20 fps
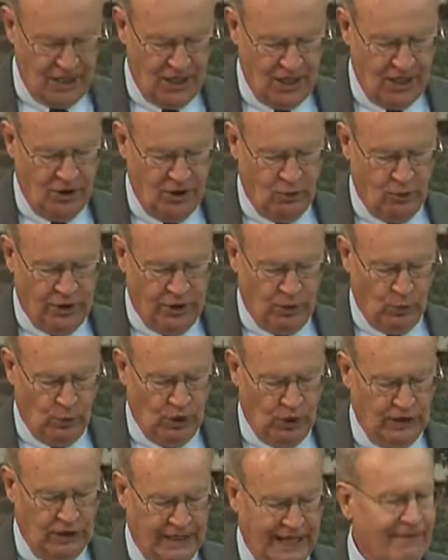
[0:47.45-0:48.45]
fund
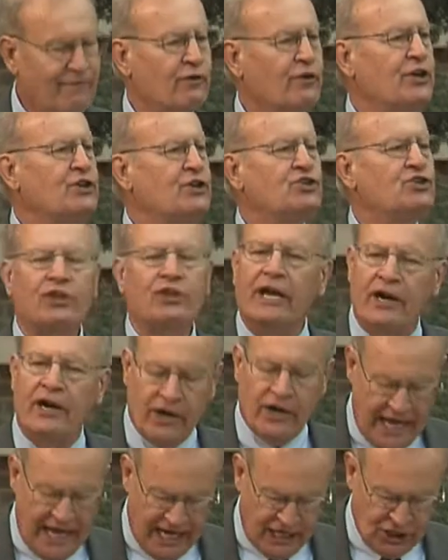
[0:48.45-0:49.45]
two professors and
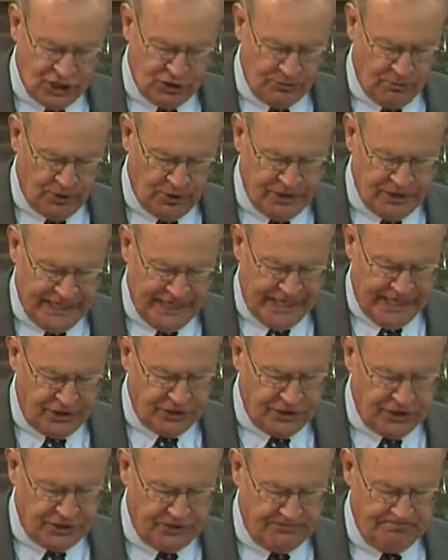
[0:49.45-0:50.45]
classes on the
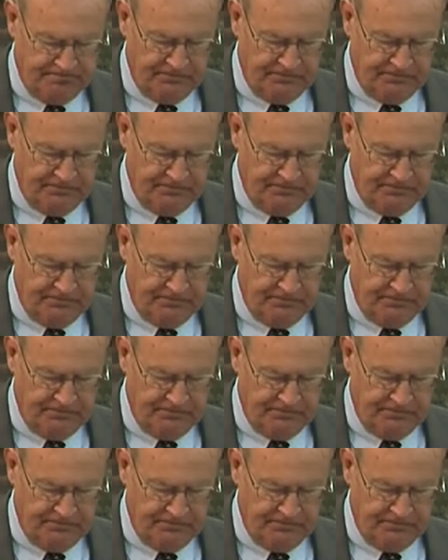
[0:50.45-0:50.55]
history of